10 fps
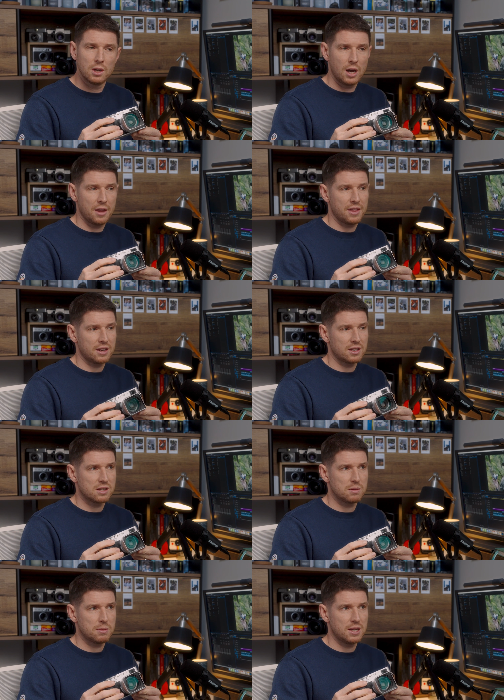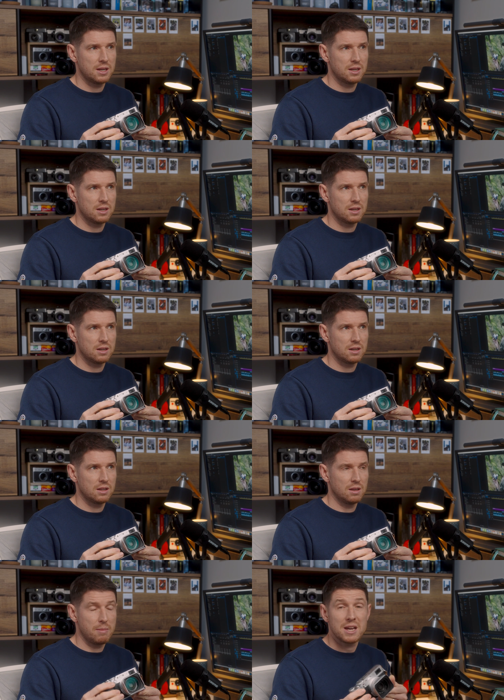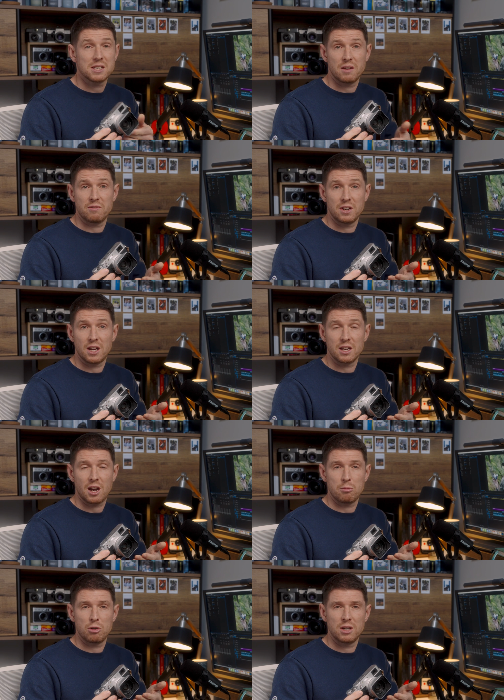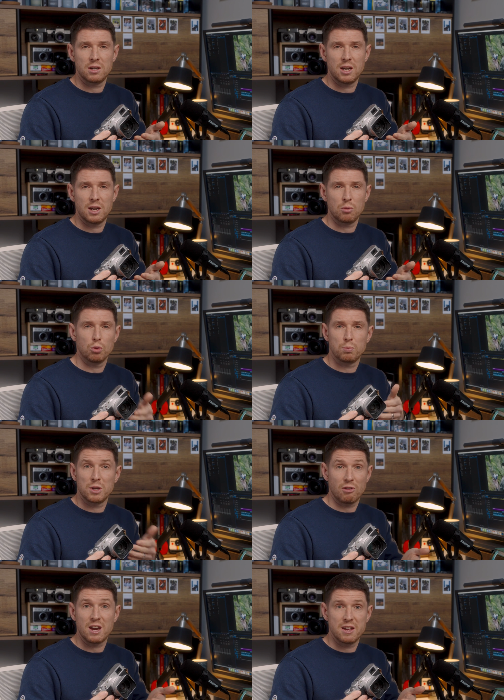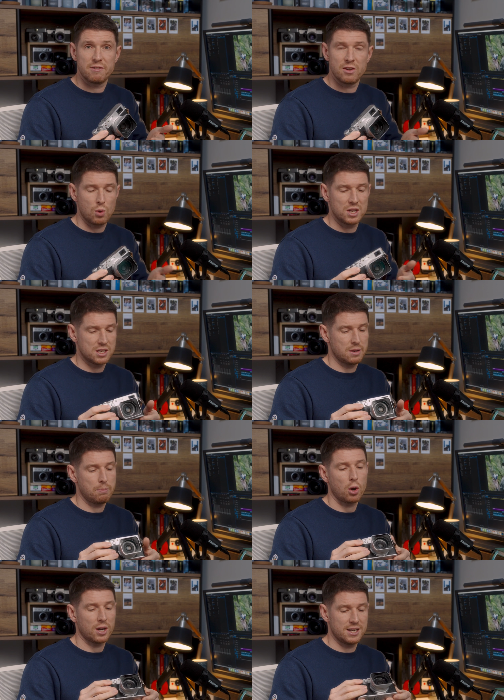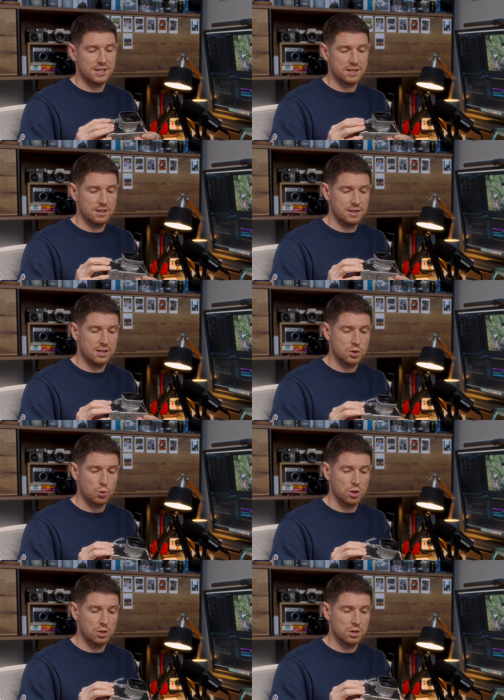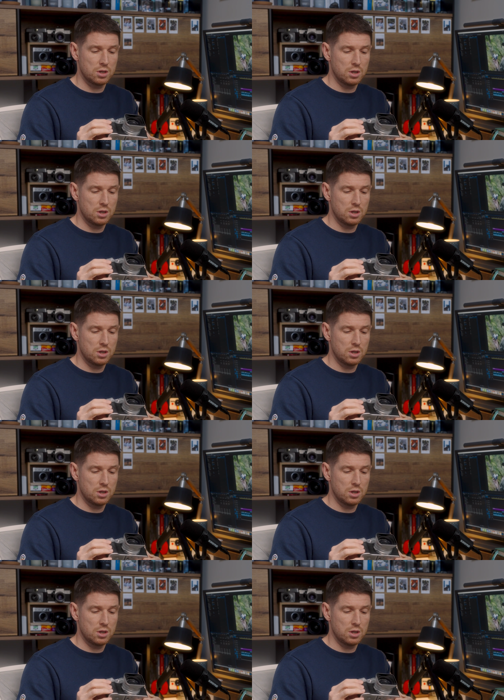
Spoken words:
I think to be the best everyday camera, it would be great if it went in a pocket, and this one